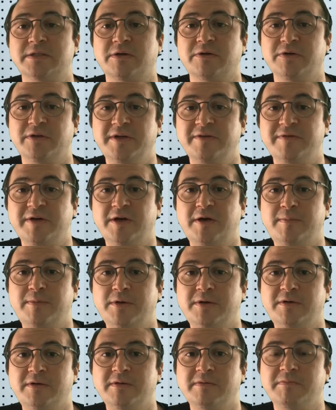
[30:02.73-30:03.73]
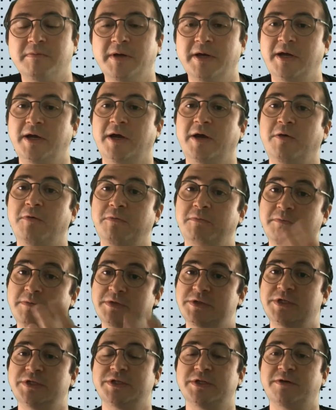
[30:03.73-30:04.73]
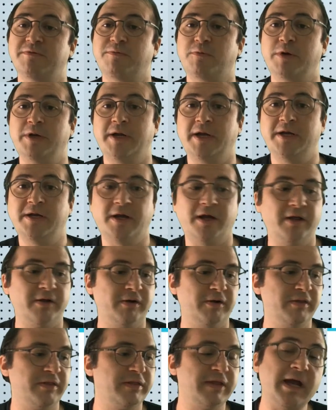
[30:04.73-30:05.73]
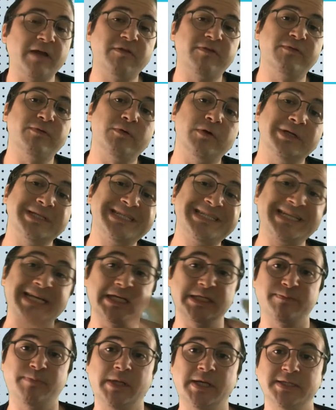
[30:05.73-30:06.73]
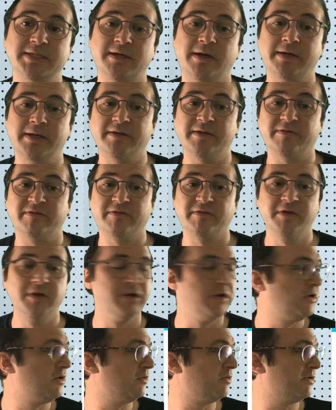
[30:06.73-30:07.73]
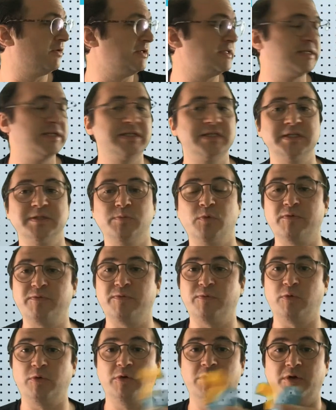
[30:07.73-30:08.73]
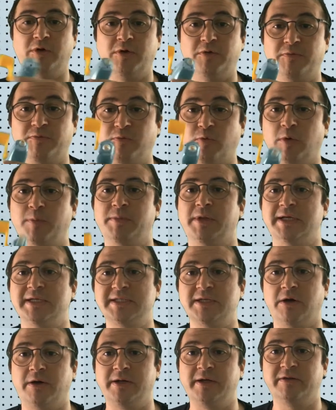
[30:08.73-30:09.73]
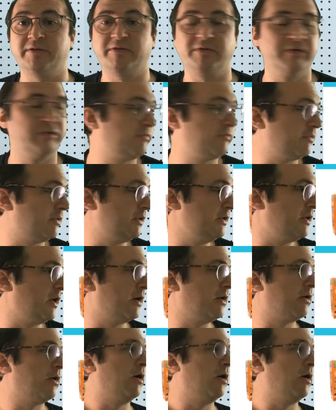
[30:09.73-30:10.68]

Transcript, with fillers: currently available, uh, which is a forty-nine dollars. That's for a six plus audience, whereas this is more for a four plus audience. So it's for a younger